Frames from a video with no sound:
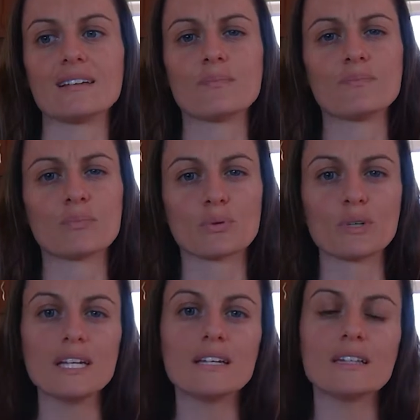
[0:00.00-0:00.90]
like
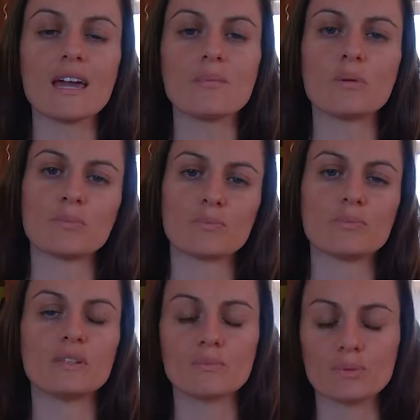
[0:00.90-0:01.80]

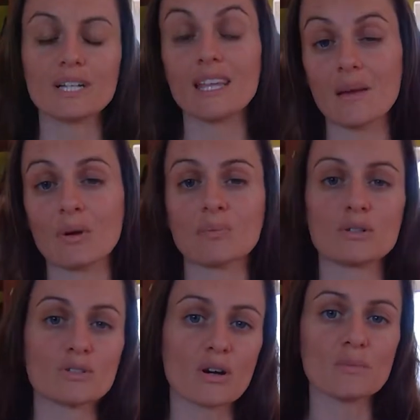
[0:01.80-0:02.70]
pre-labor,
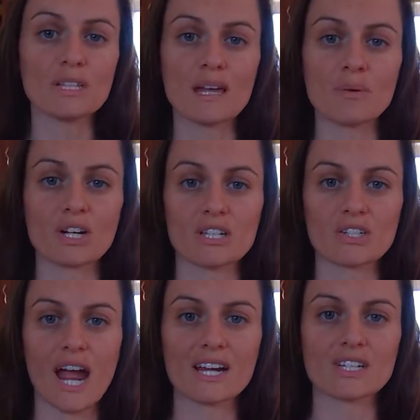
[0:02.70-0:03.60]
prodromal
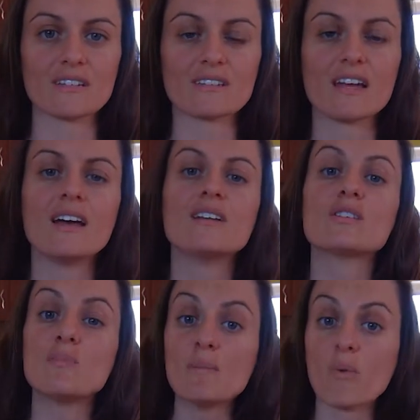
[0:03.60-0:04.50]
labor contractions
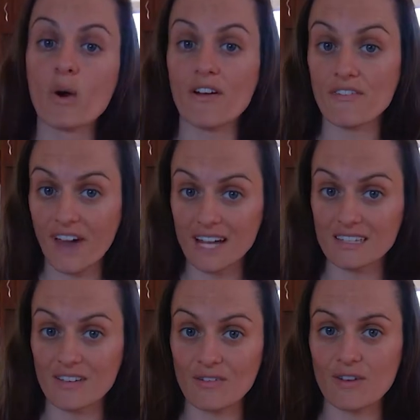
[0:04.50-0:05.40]
to be more
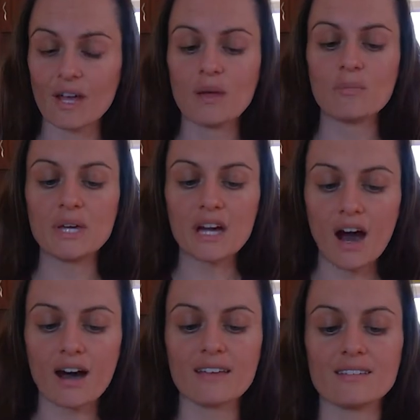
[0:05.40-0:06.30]
effective
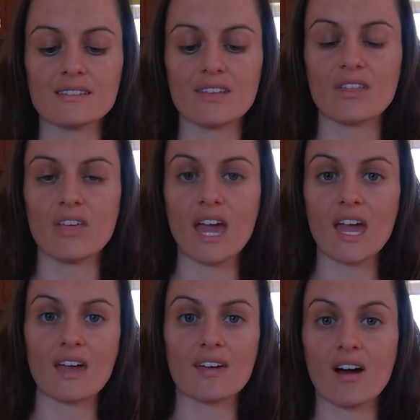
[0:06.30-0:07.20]
because
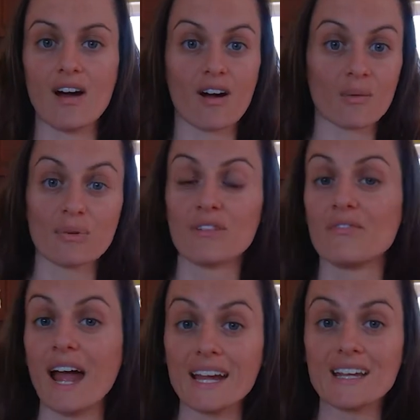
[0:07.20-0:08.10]
they are
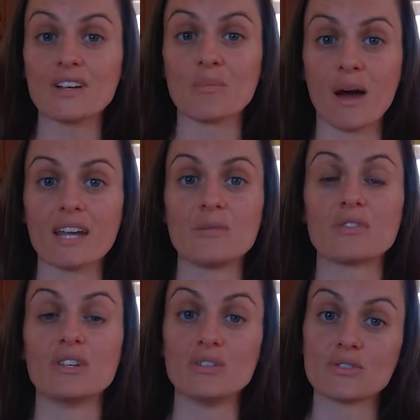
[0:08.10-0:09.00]
providing your
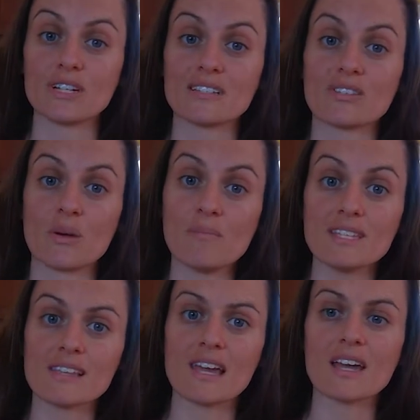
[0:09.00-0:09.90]
body with the nutrients
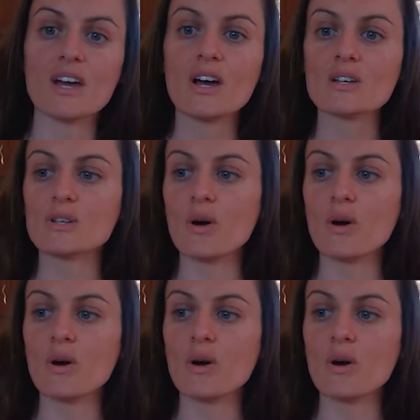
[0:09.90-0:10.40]
they're missing.